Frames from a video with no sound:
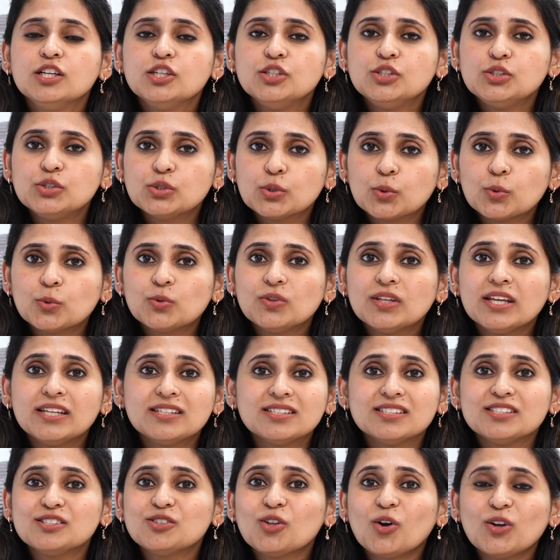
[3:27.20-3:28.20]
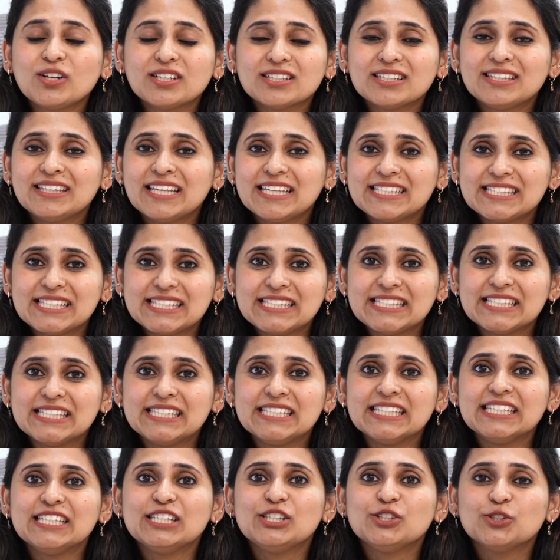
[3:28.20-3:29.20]
So it is not a
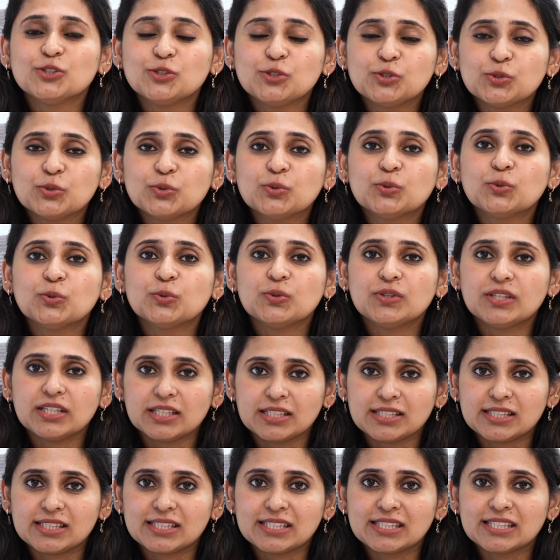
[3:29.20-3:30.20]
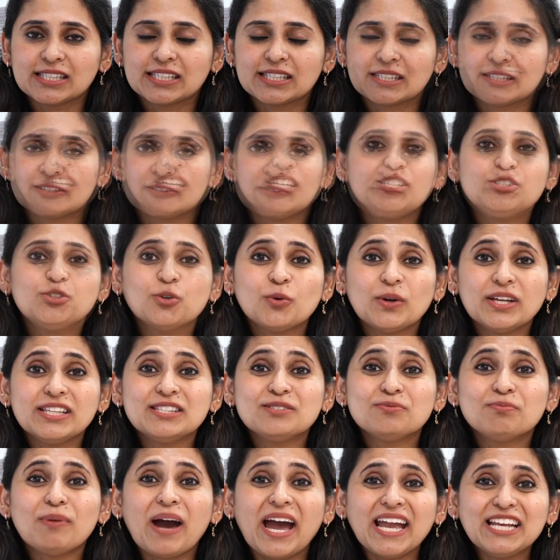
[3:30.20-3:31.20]
necessity to do this. So in
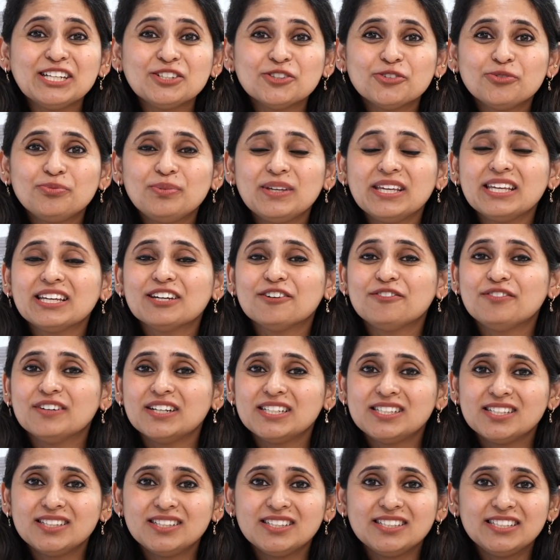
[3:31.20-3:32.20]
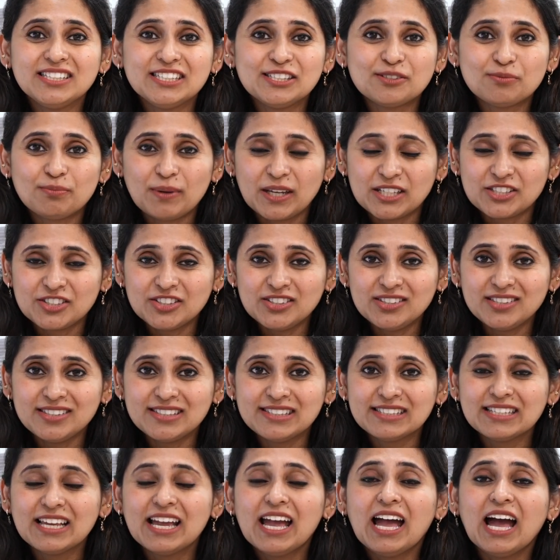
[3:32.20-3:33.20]
spite of being a fertility
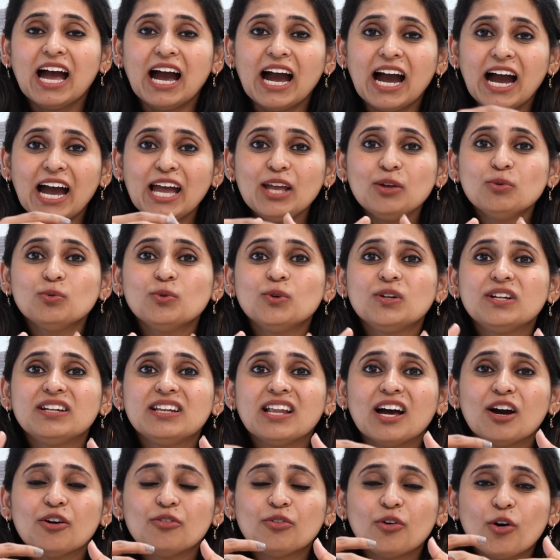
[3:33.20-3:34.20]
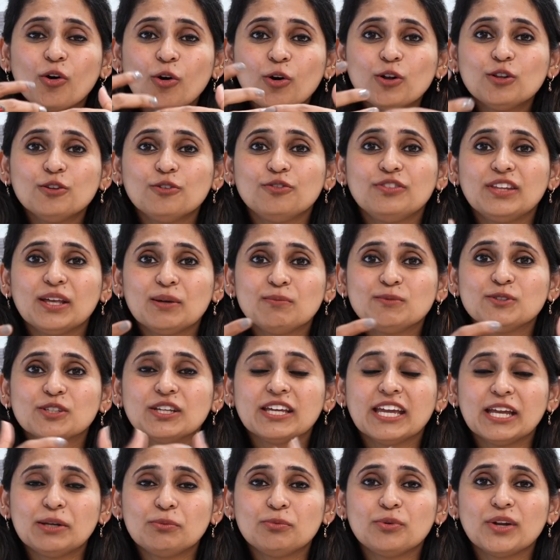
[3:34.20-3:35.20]
specialist, I would love all of them to
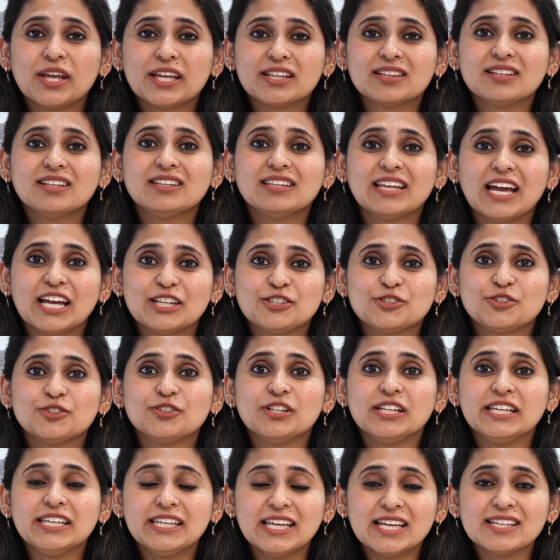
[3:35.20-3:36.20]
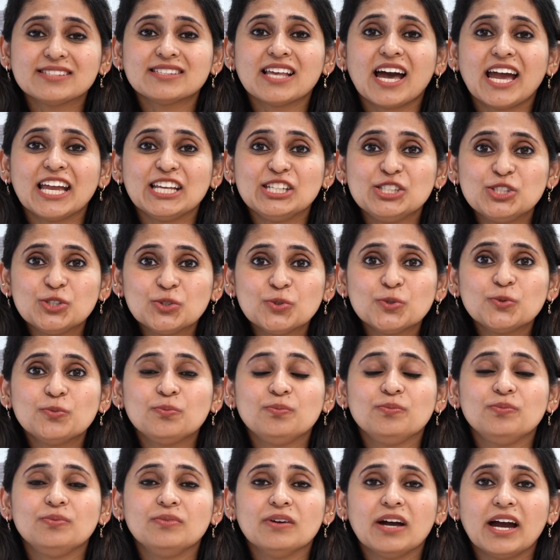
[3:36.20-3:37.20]
get pregnant naturally. Yes, I
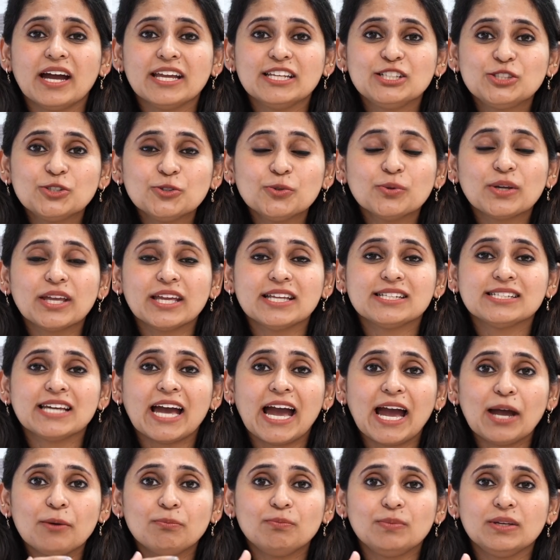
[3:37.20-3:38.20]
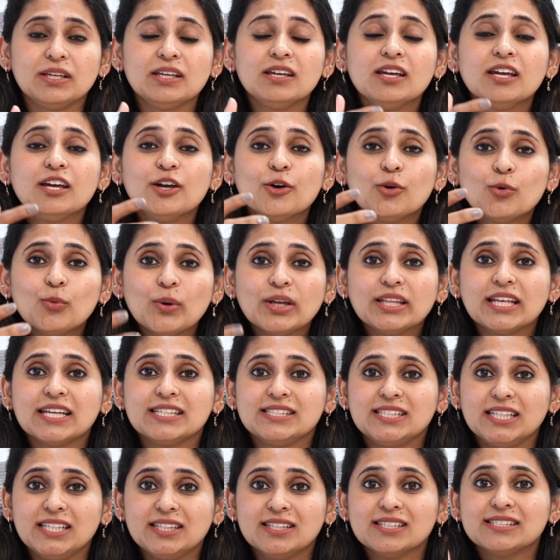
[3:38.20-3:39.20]
do get happy when I
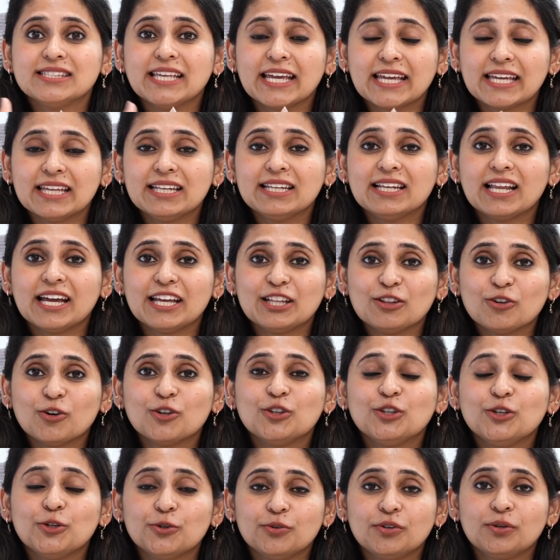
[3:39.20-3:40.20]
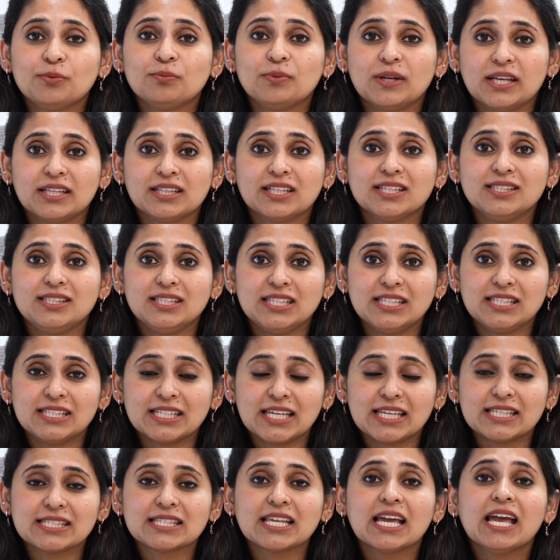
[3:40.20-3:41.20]
see the second line on urine pregnancy
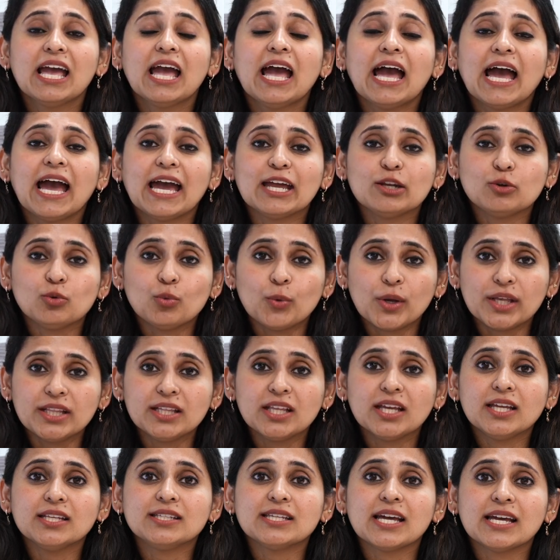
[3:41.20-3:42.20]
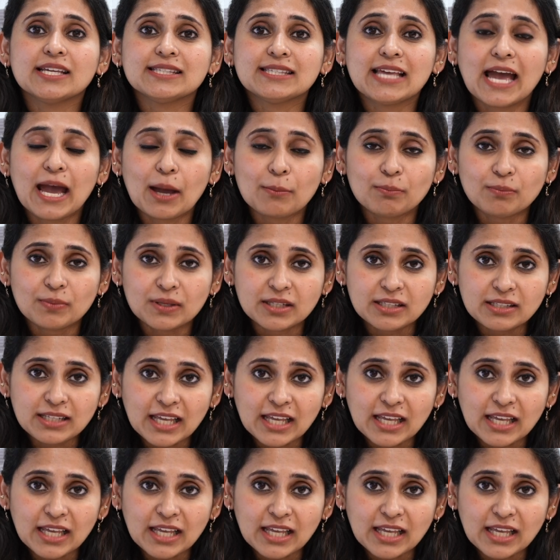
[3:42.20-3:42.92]
test and when it has happened